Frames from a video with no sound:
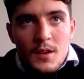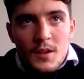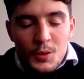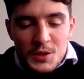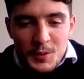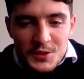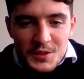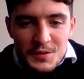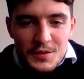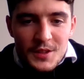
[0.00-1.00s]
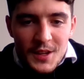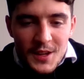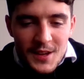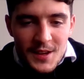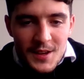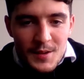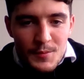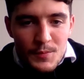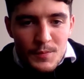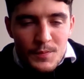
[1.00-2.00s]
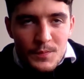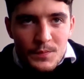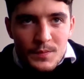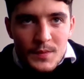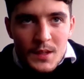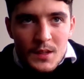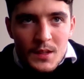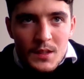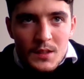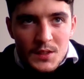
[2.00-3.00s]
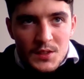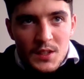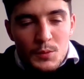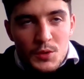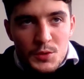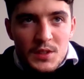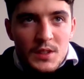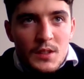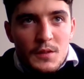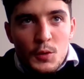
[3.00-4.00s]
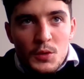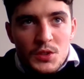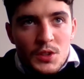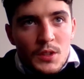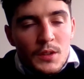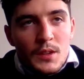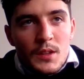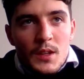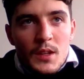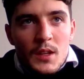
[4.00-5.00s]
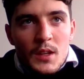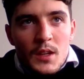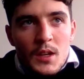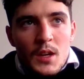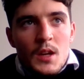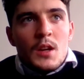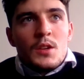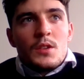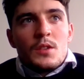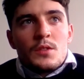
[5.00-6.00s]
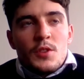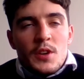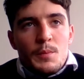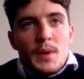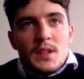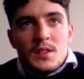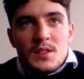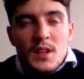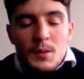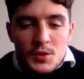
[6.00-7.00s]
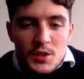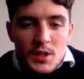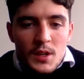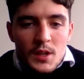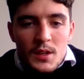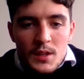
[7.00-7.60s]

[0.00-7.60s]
Always positive. Like I say, we just need to focus on trying our best to stay up this year.